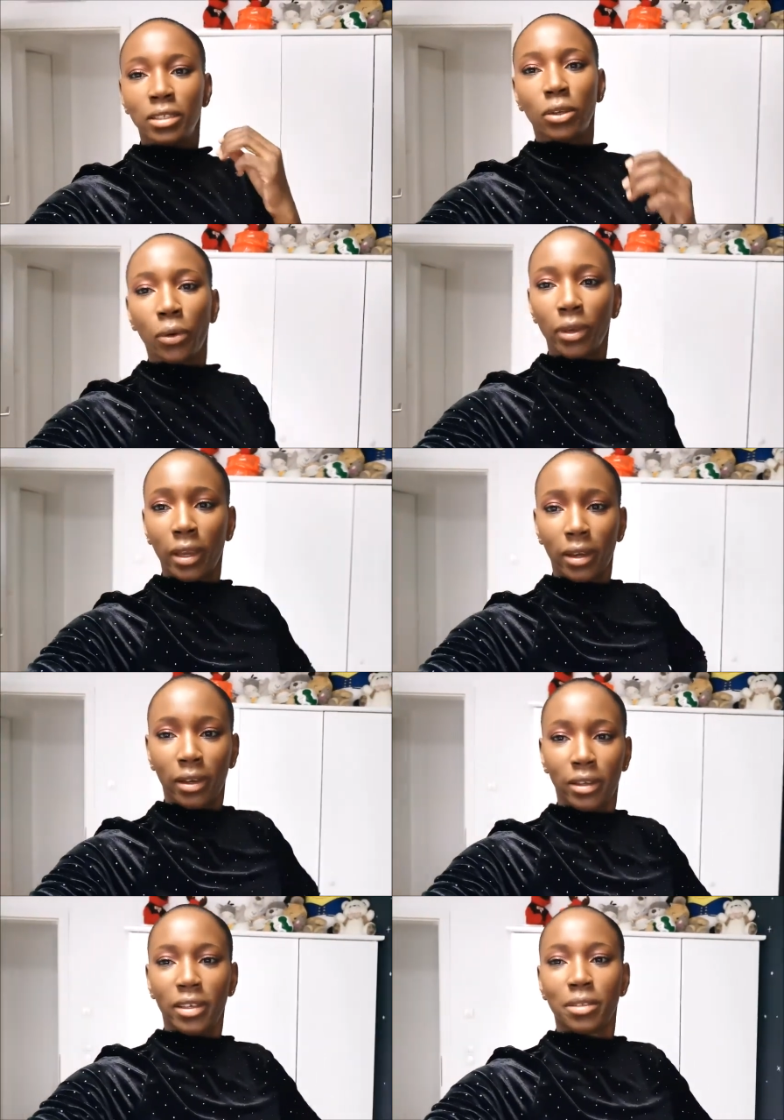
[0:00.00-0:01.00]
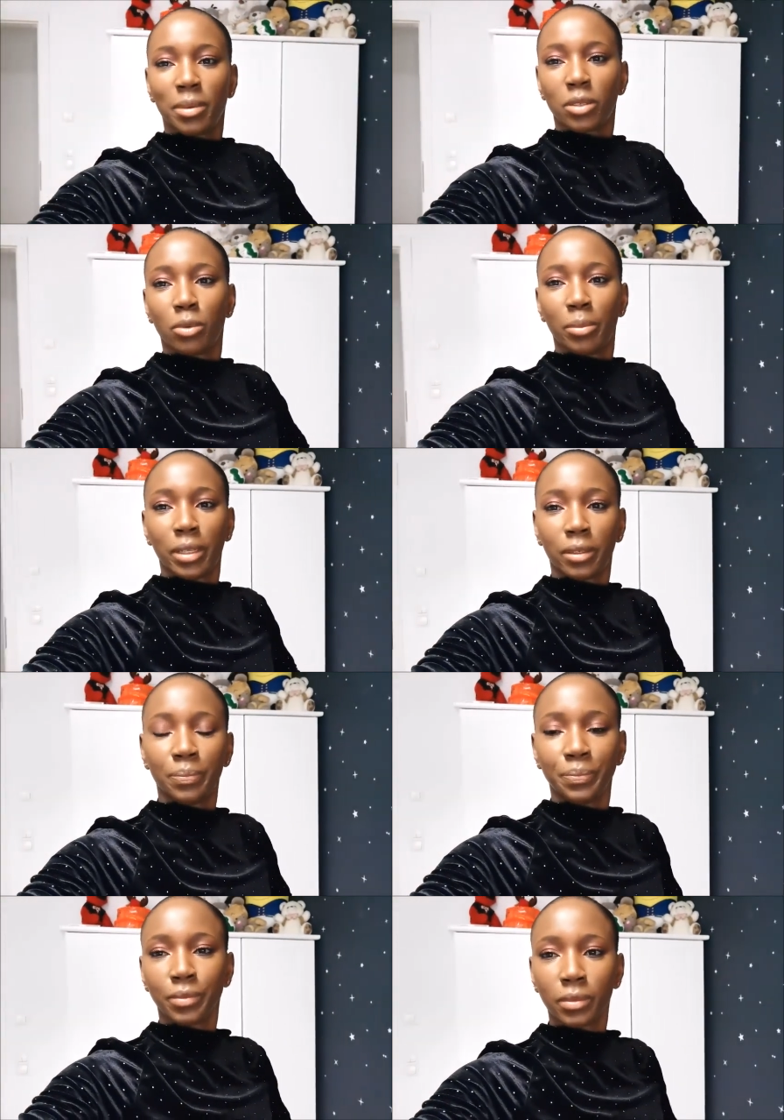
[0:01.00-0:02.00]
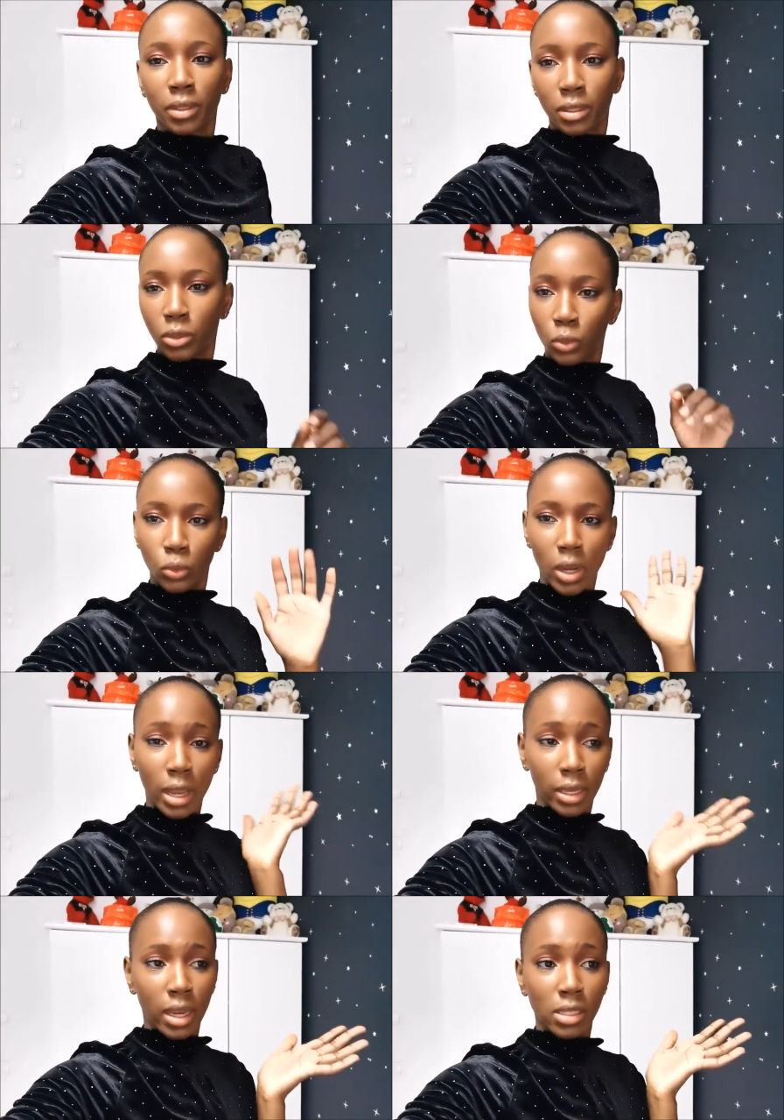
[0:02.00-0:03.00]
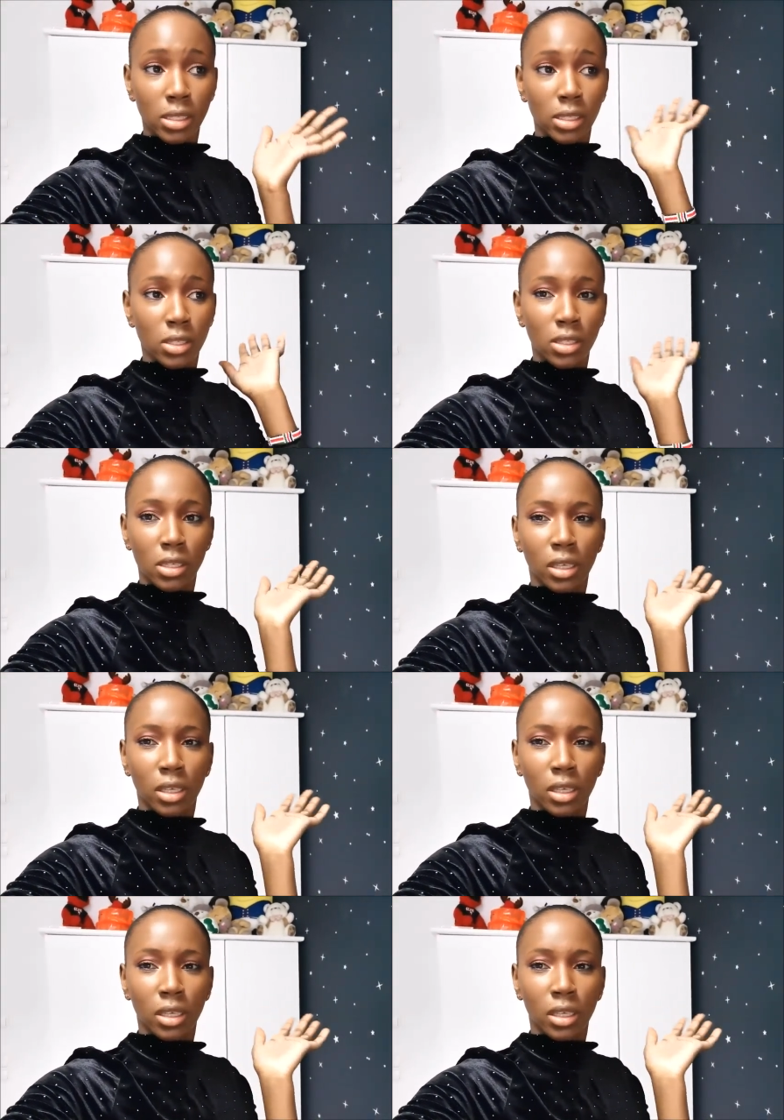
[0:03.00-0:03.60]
So yeah, here's much more better. So hi guys,